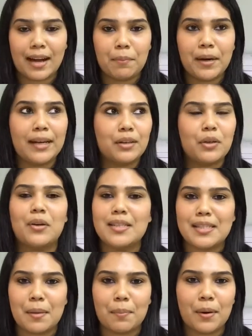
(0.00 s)
But I did not
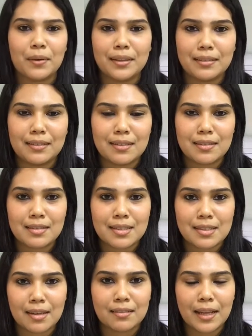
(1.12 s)
step out in the
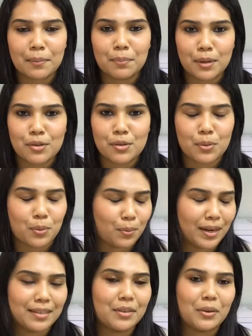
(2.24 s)
sun that much, so
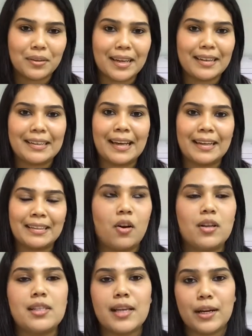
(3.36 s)
I did not get tan.
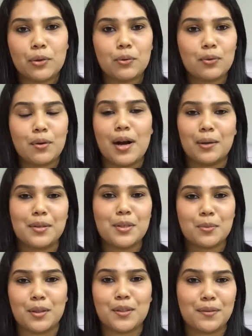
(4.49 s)
Honestly, I don't know how this
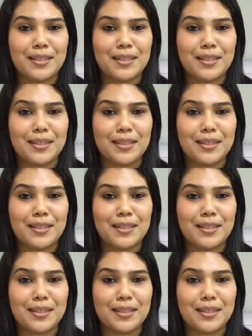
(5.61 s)
works for